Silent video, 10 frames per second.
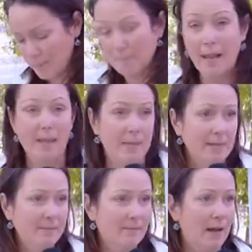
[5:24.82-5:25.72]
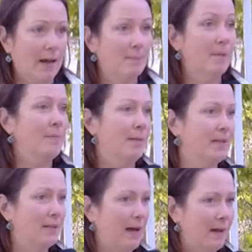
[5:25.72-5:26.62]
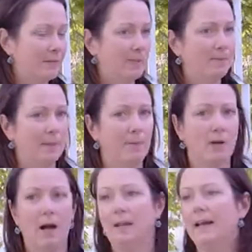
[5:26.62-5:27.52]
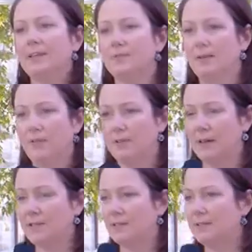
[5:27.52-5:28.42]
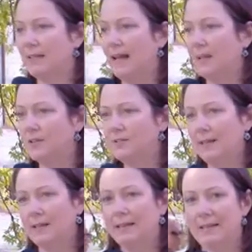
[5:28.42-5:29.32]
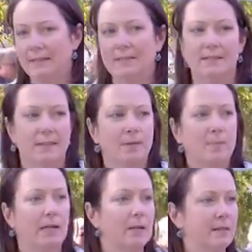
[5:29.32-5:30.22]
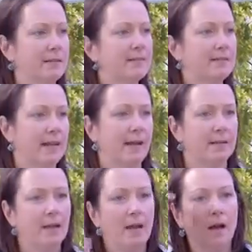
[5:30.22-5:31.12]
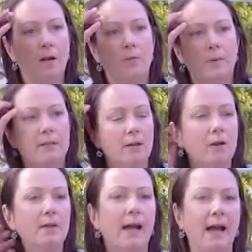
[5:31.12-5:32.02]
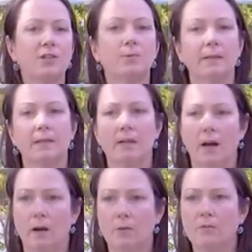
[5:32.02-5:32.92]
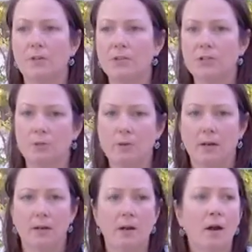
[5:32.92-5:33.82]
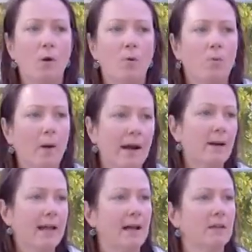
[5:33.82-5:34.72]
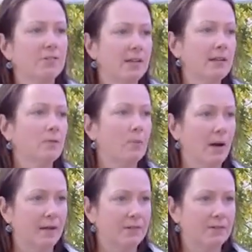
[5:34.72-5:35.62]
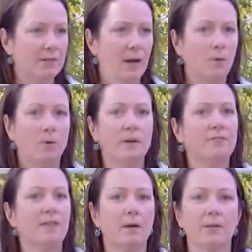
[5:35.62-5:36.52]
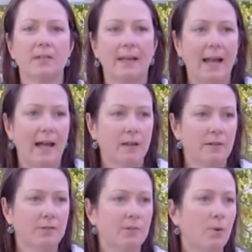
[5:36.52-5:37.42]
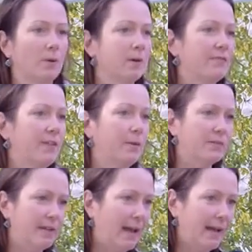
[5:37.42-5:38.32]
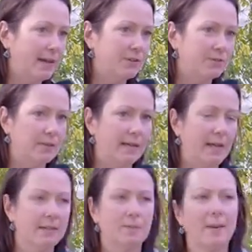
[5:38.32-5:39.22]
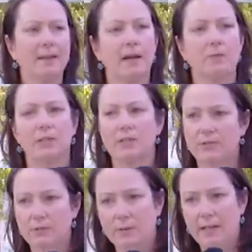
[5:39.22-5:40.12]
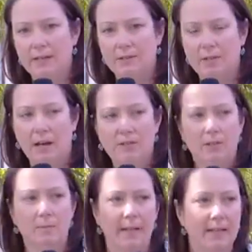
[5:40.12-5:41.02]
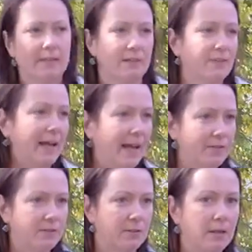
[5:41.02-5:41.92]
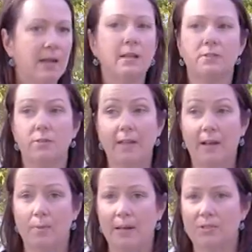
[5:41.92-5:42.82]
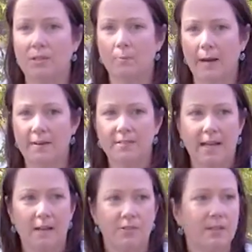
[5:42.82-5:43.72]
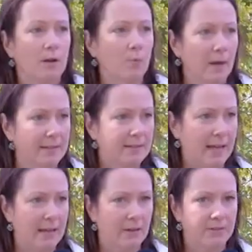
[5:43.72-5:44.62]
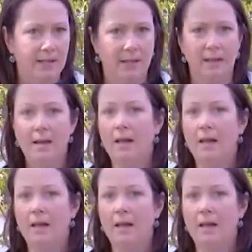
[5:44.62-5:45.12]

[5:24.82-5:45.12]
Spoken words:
Maybe, but maybe not. When people call and ask me for directions to Gallows Hill, I tend to send them here instead. We don't actually know for sure where Gallows Hill was, or if there was a gallows, or if there was a hanging tree. And depending on which historian you talk to, you might get a different answer to that question. Where is Gallows Hill? What is Gallows Hill?